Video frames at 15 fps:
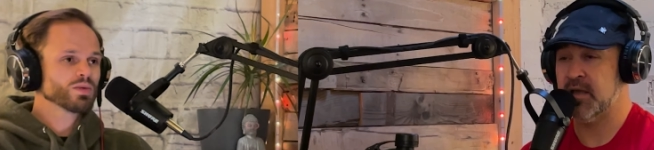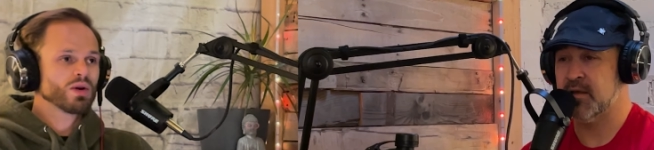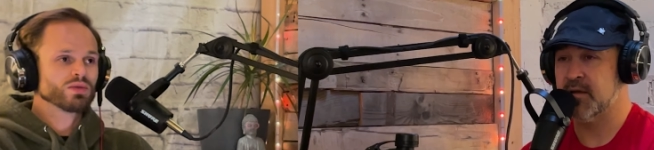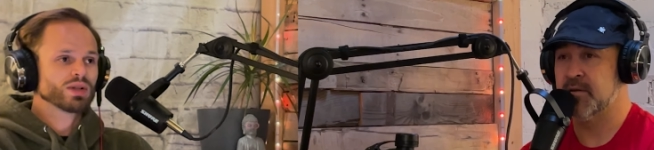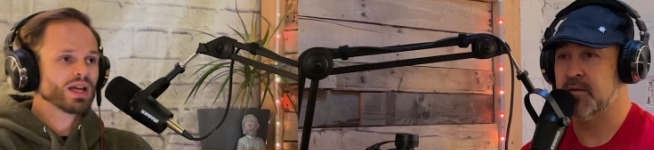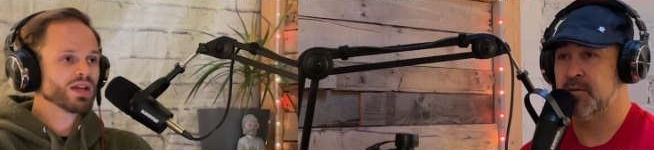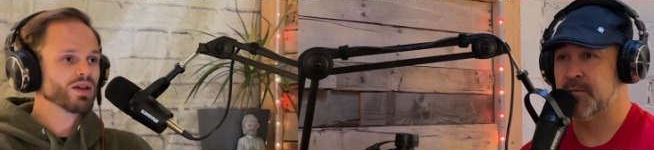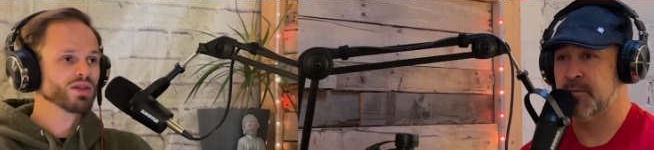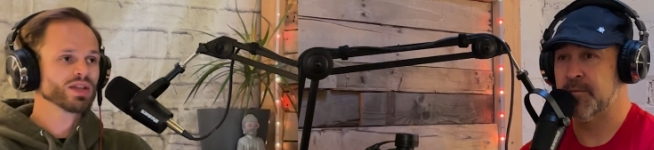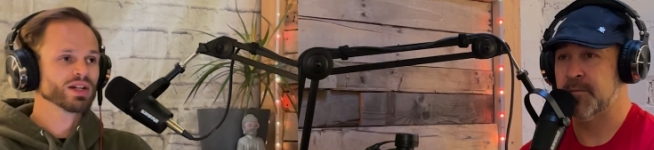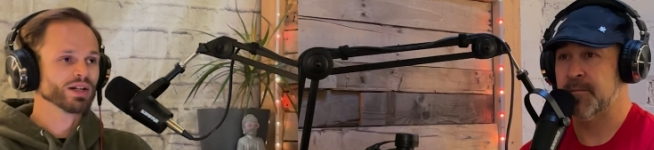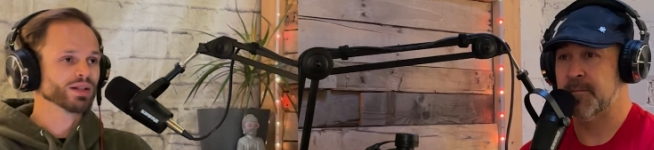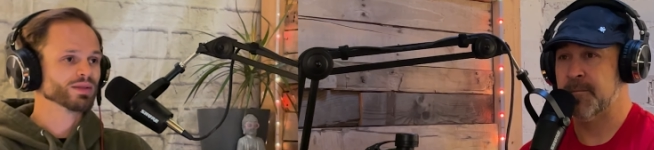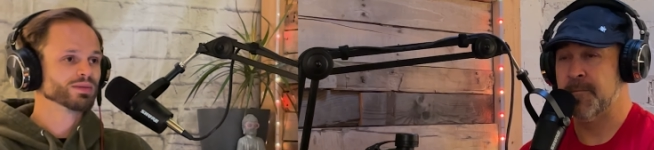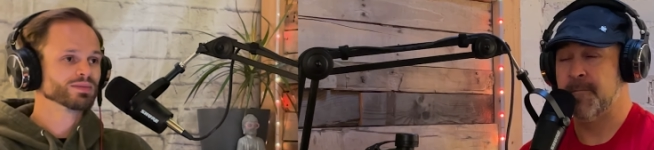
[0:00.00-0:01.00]
Speaker 1: why won't get you
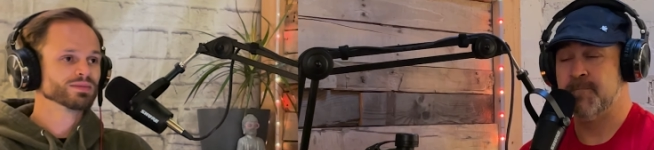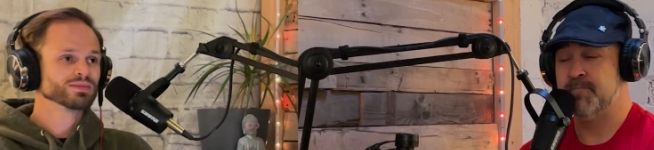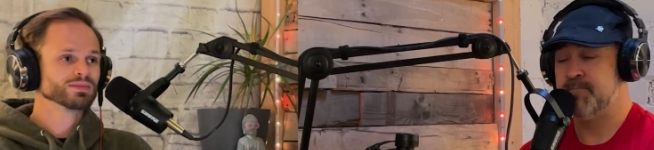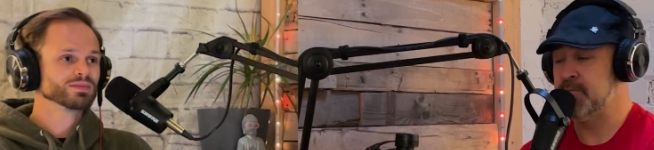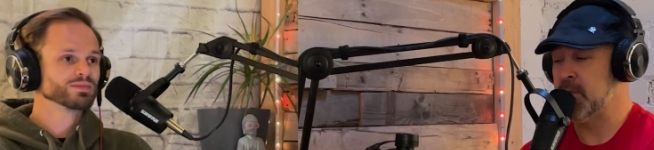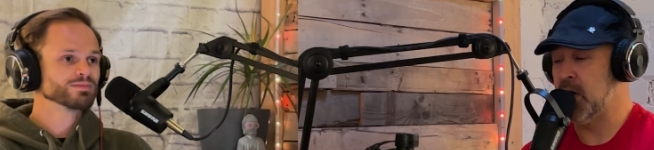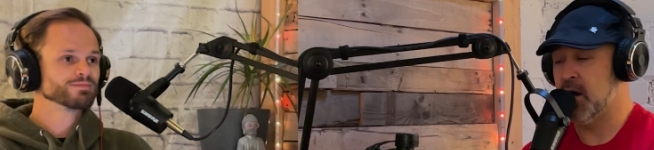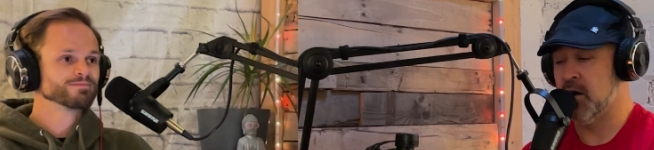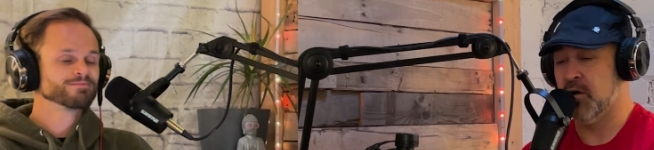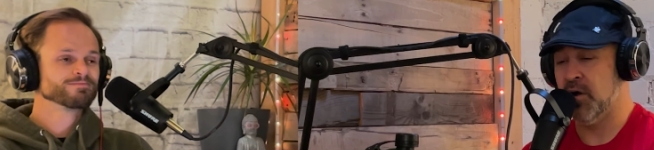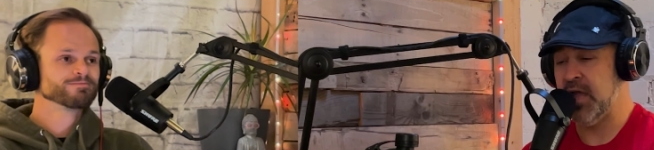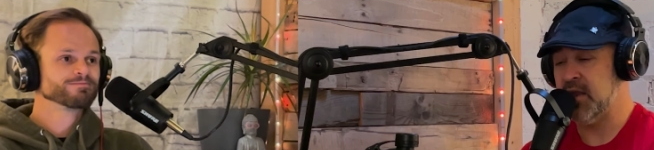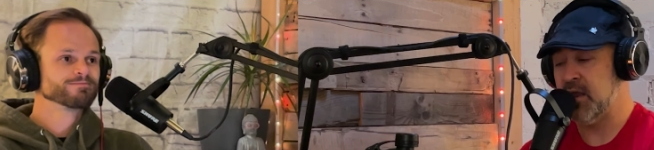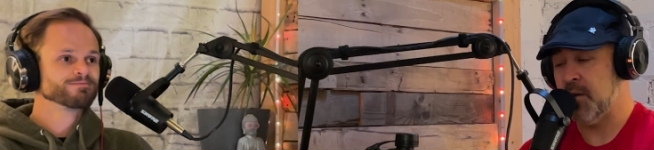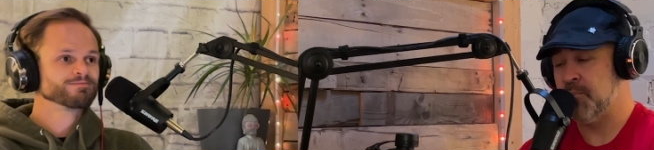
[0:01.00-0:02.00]
there. No,
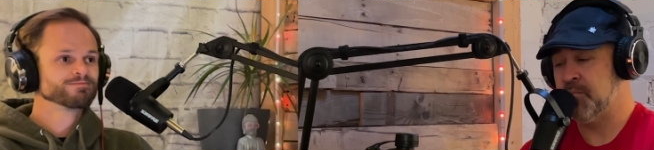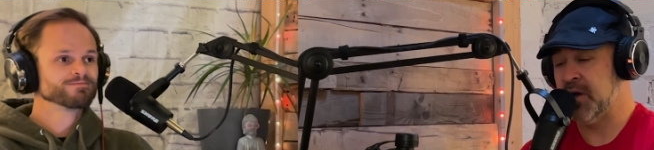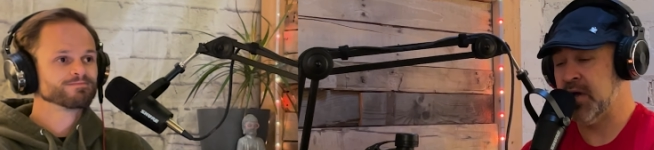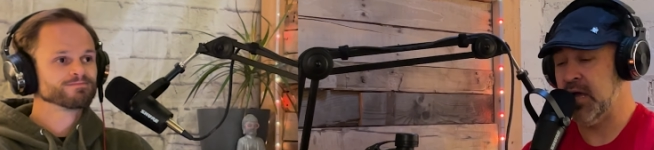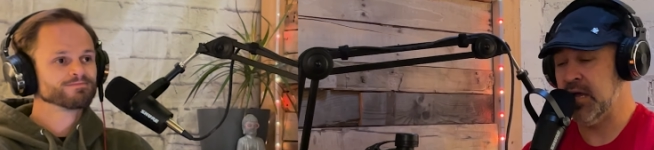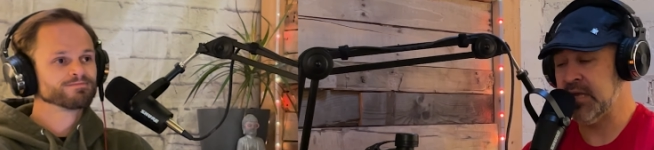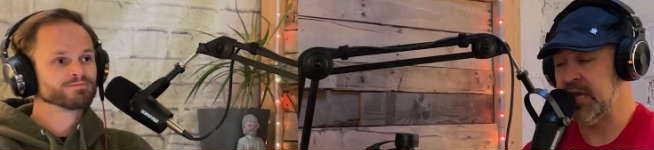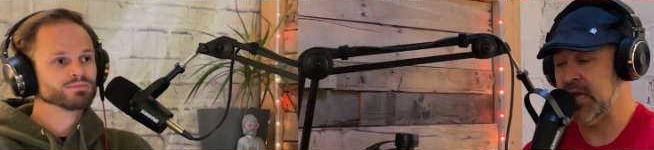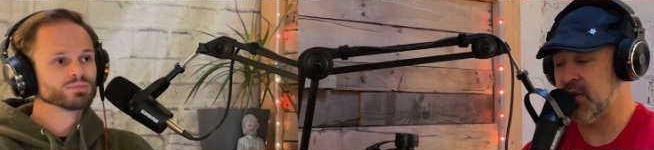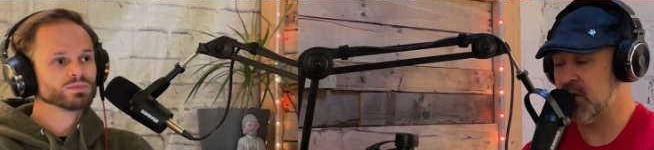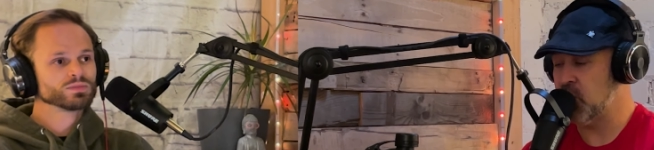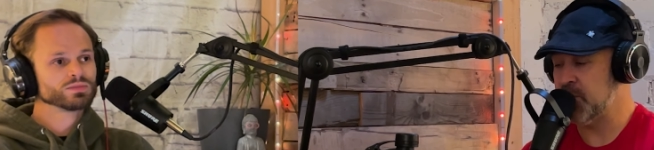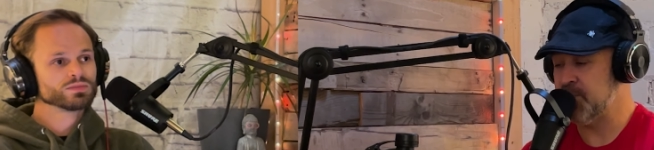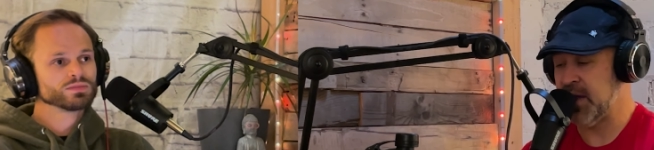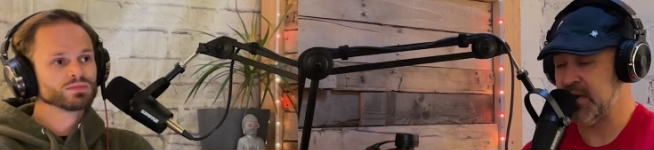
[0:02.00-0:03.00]
and, but again,
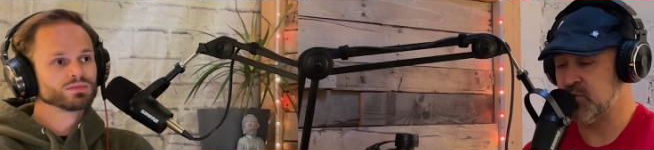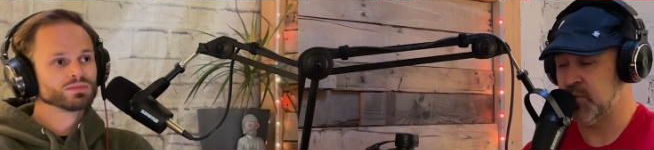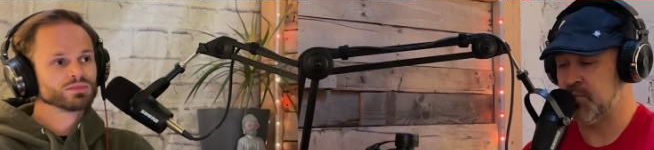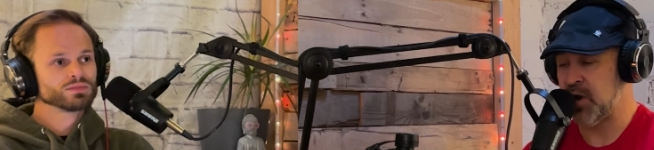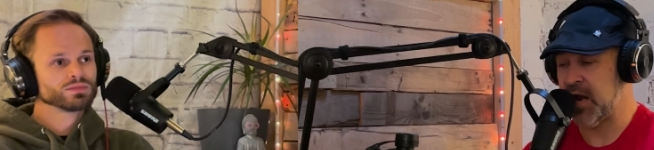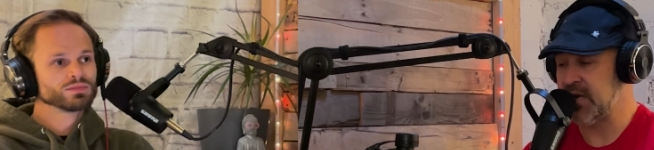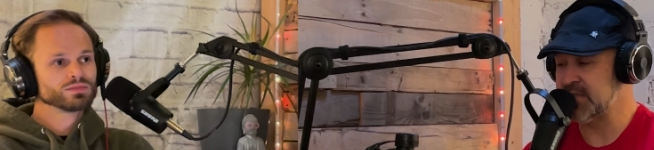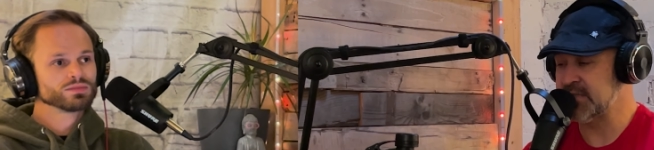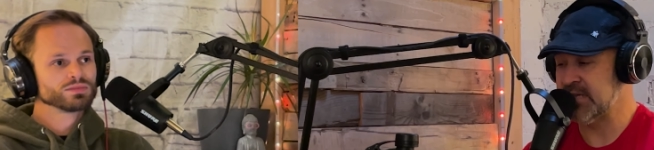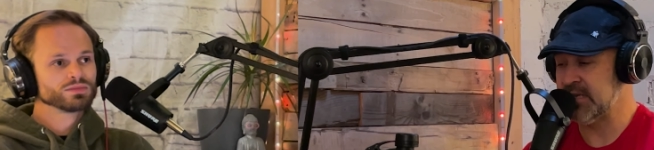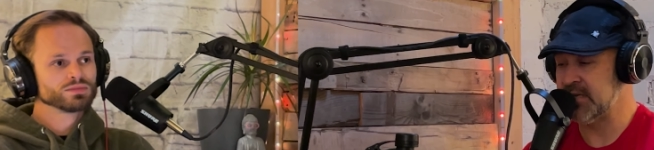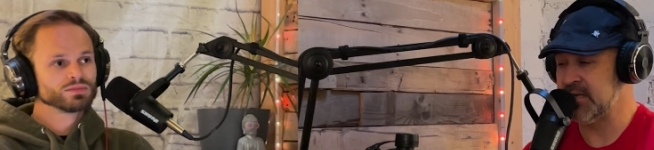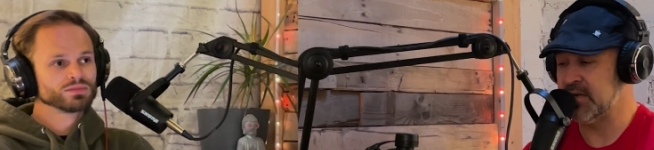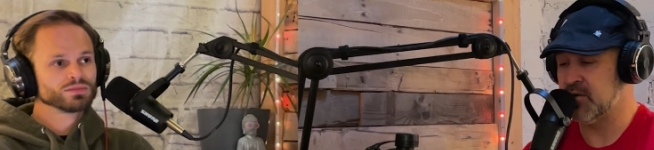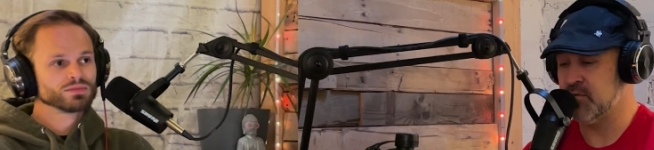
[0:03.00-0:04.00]
going back to what Brandon
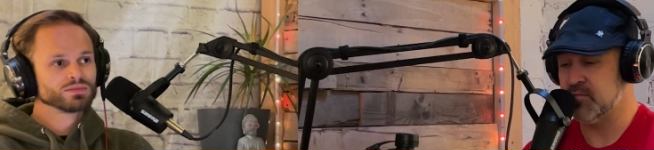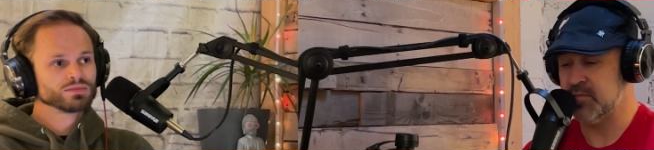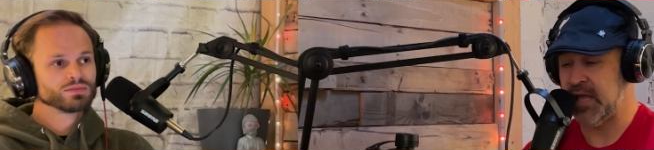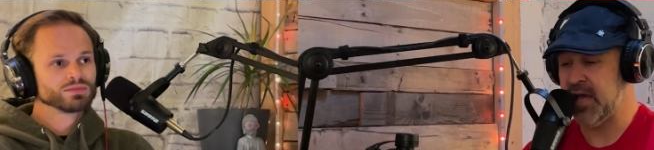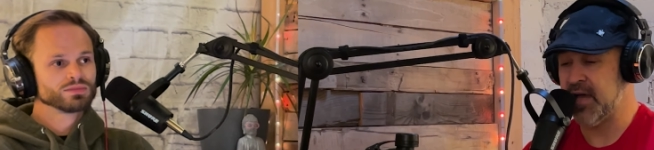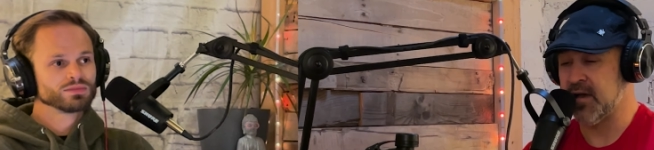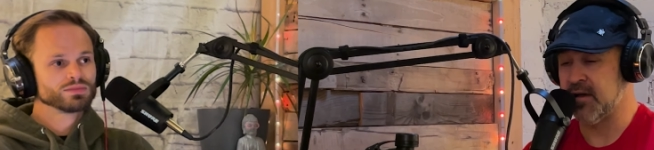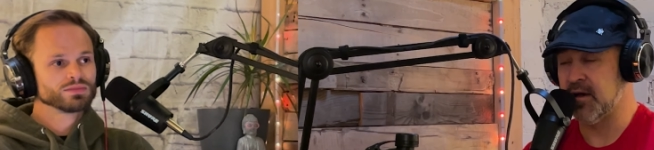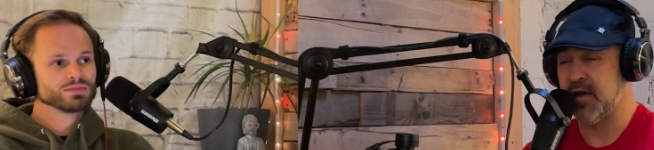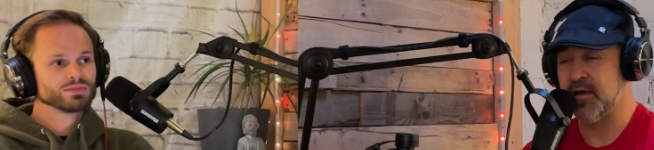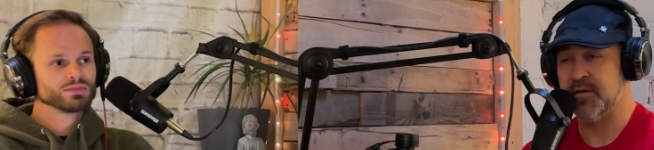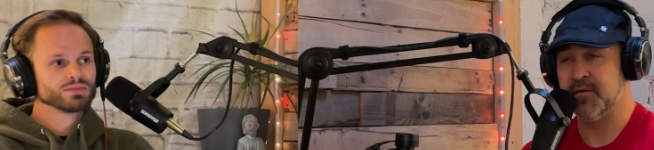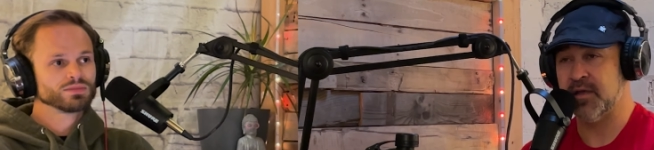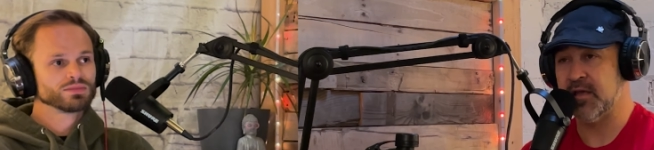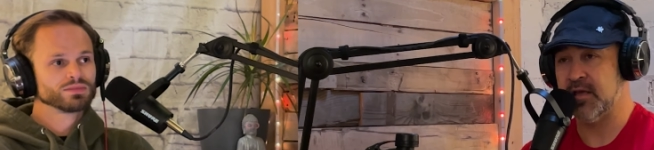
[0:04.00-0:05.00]
said, you know, yeah, I